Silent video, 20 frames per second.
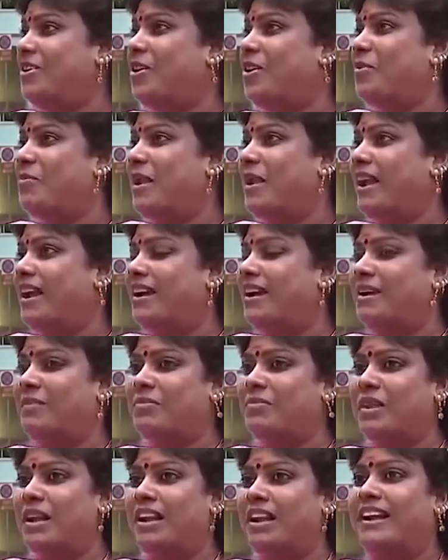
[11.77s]
Drop like
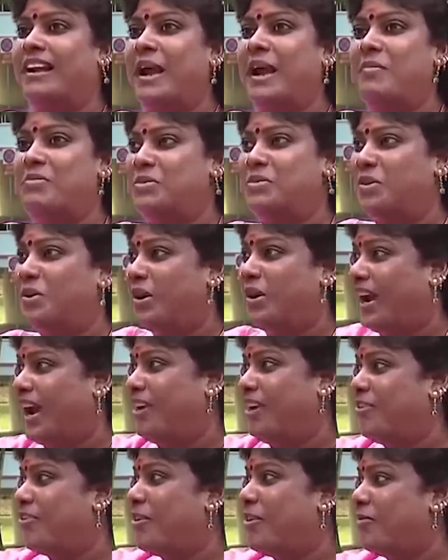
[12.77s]
a grapes,
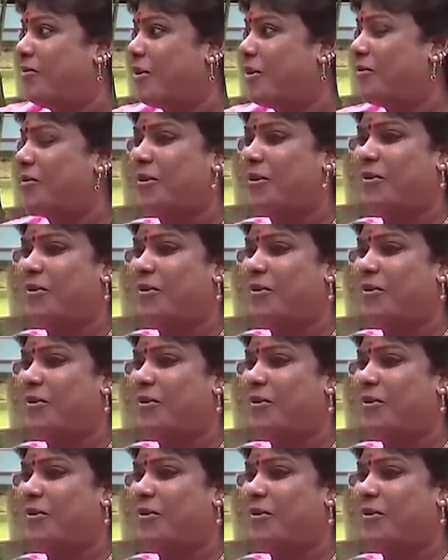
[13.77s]
no? Can drop.